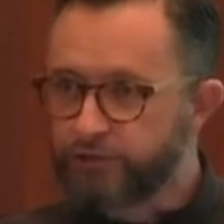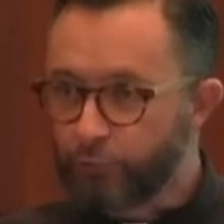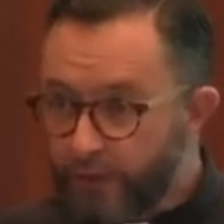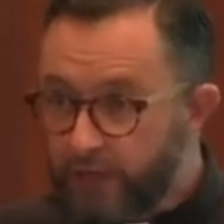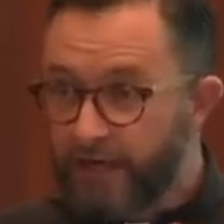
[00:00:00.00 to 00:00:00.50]
to
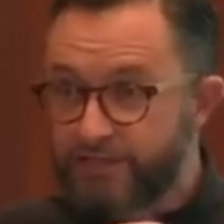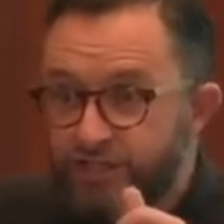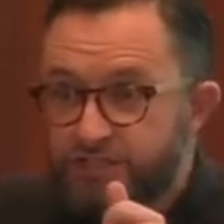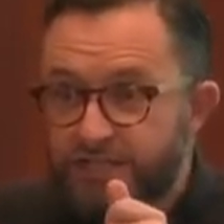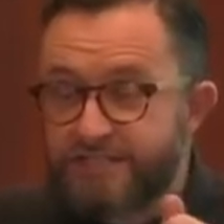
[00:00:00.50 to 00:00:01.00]
realize
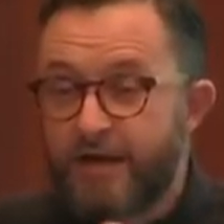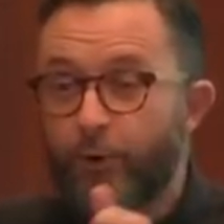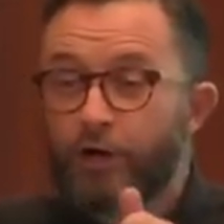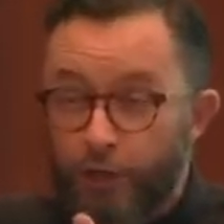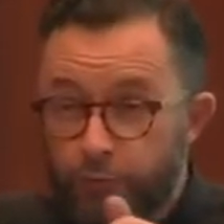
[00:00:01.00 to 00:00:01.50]
just because they
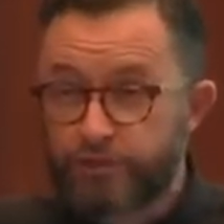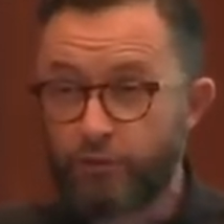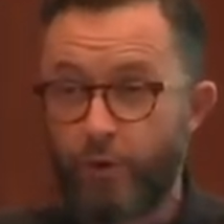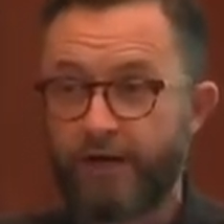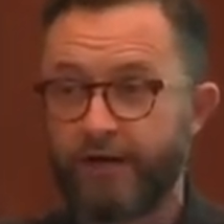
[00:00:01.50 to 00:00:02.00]
were close to
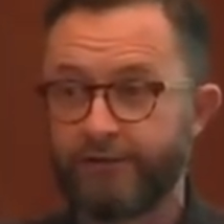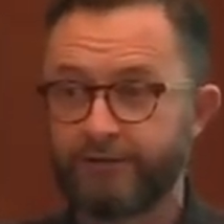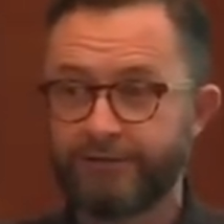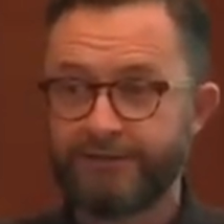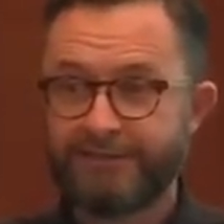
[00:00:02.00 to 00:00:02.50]
one
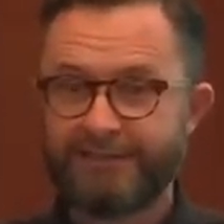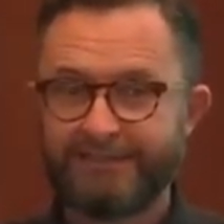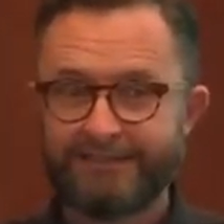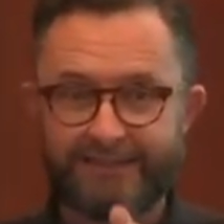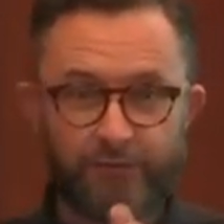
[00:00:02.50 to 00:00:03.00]
another,
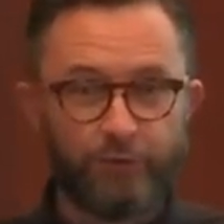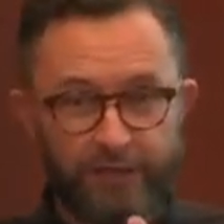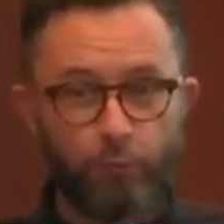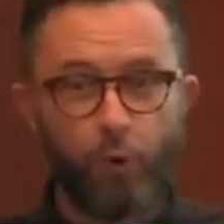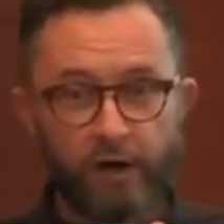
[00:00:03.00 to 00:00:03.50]
they
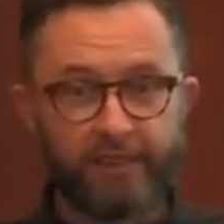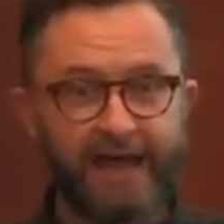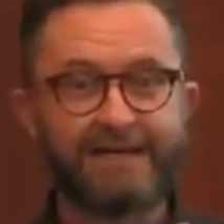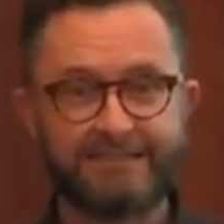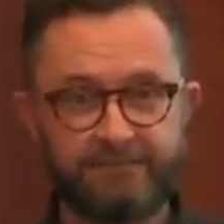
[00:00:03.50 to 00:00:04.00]
really weren't
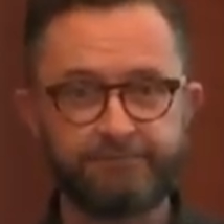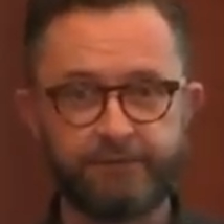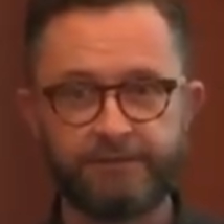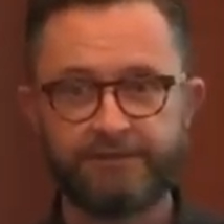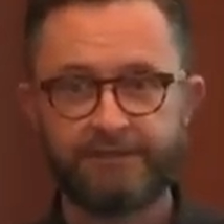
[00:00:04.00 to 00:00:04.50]
that different.